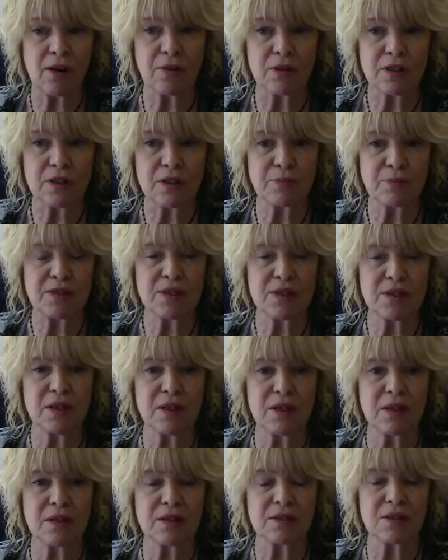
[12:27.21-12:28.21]
those
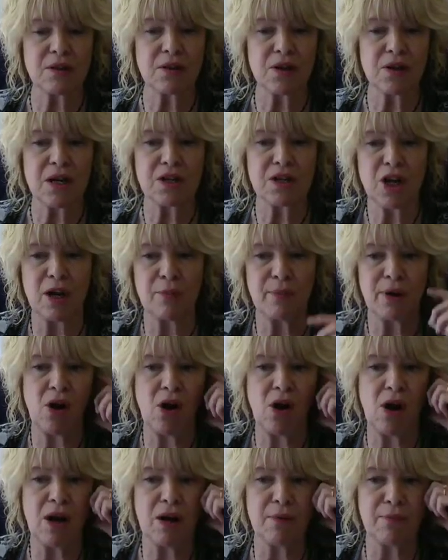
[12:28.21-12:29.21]
businesses and the nighttime
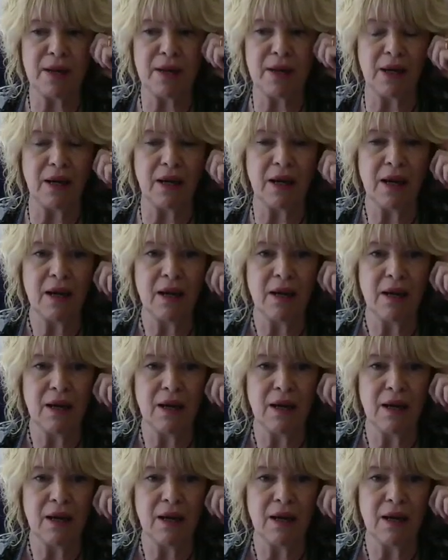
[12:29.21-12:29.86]
economy